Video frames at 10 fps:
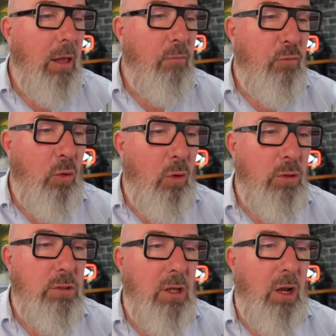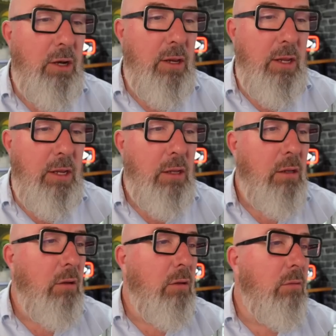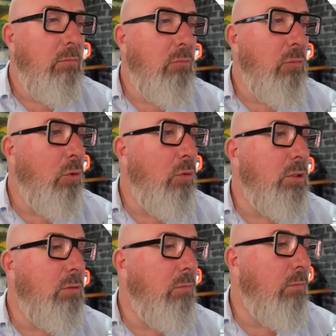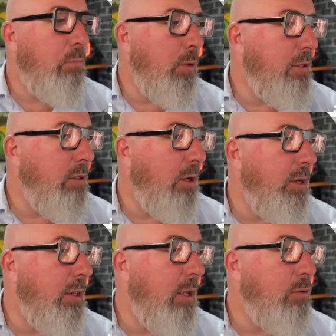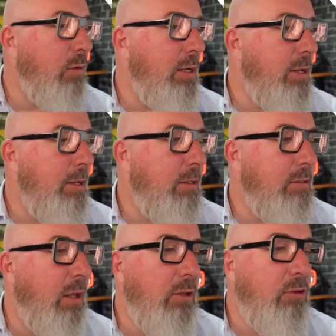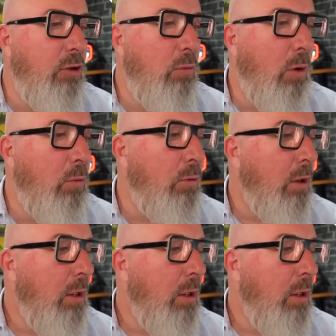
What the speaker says: Floor looks tidy. All looks pretty tidy. Those radiators aren't too old.